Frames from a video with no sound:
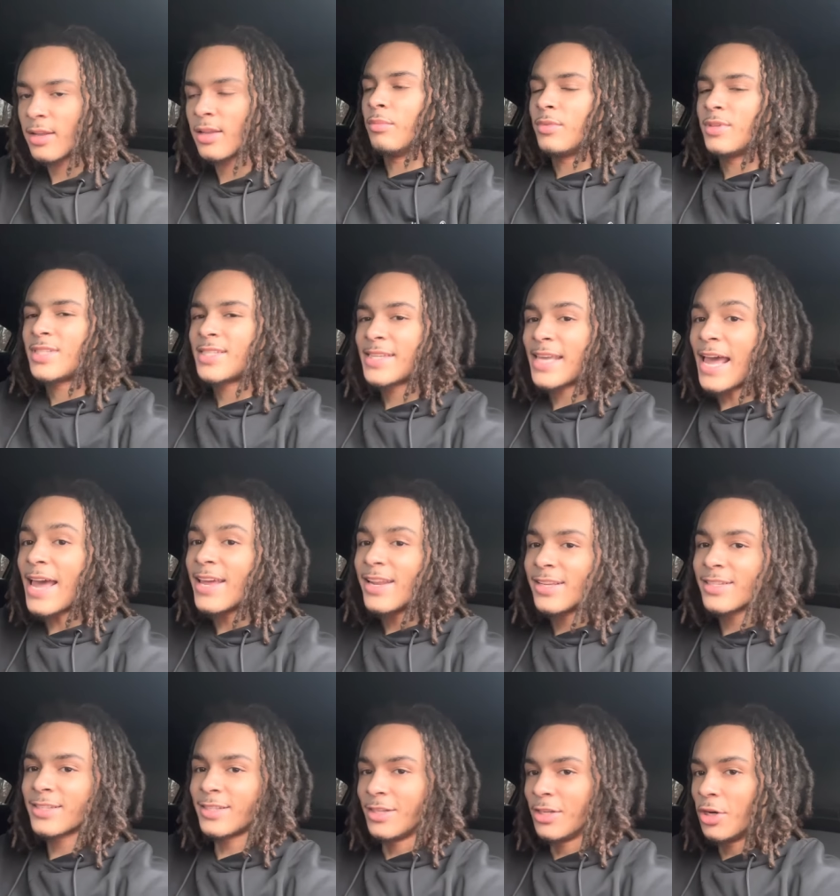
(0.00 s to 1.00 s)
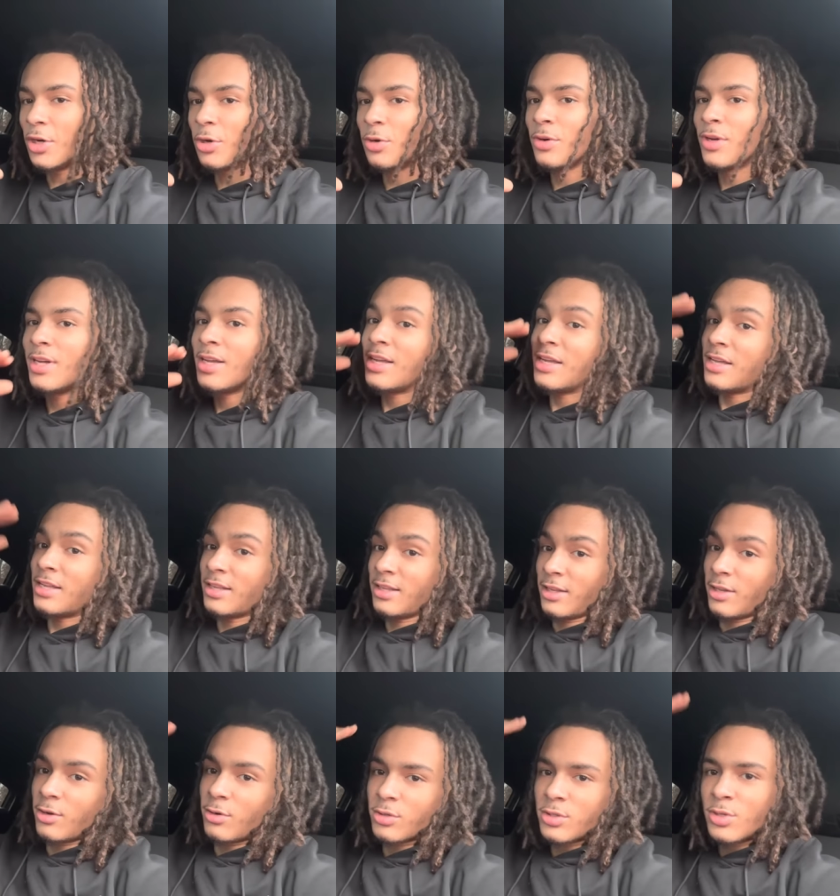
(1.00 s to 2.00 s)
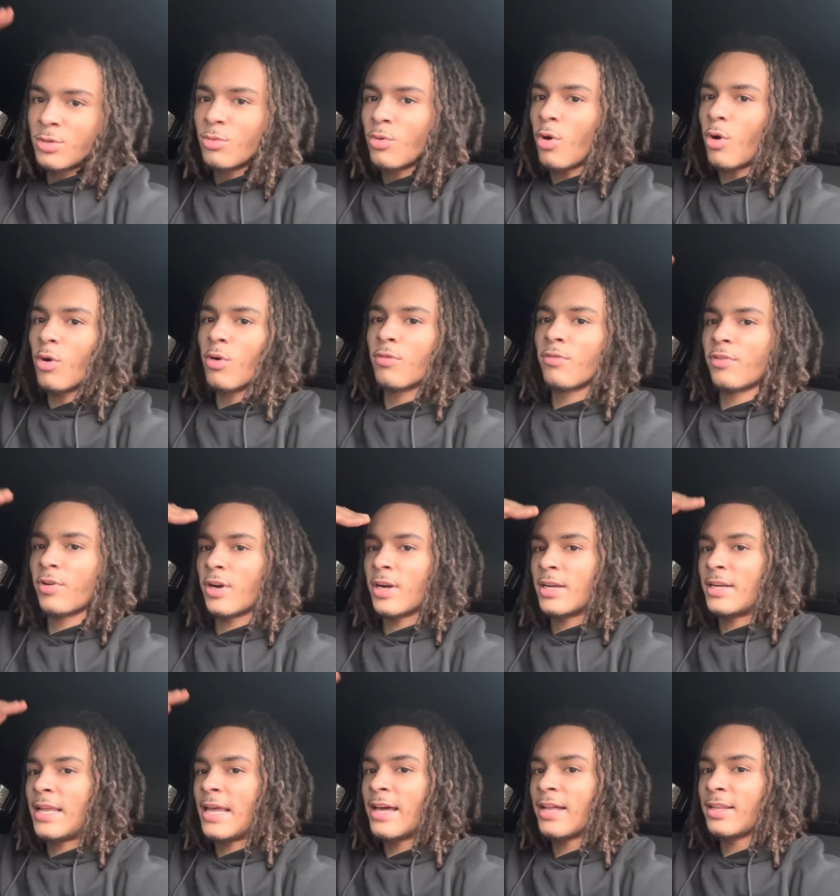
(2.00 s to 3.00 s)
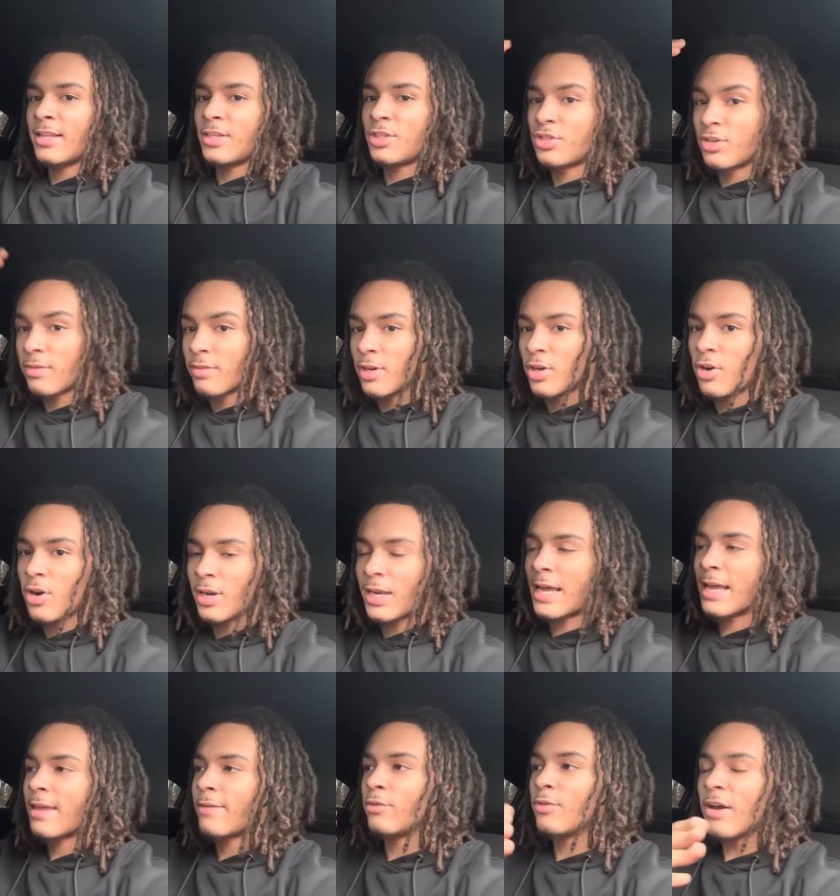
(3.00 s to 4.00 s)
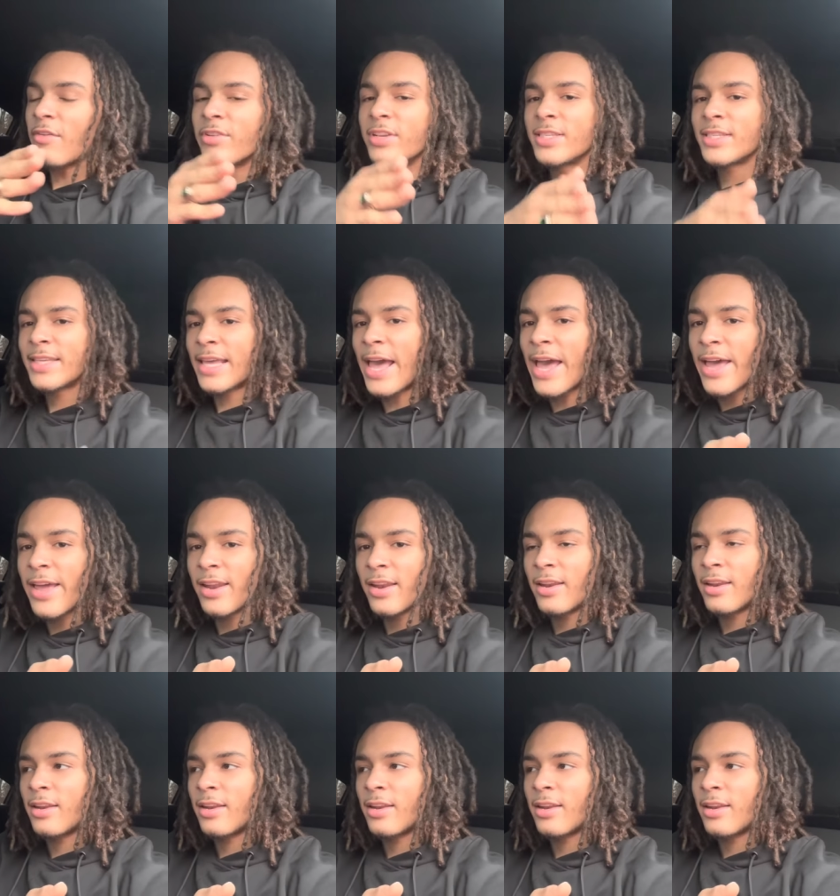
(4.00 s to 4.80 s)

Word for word: Scat is a little, little too over a daily driven car. Like, if you have a Scat,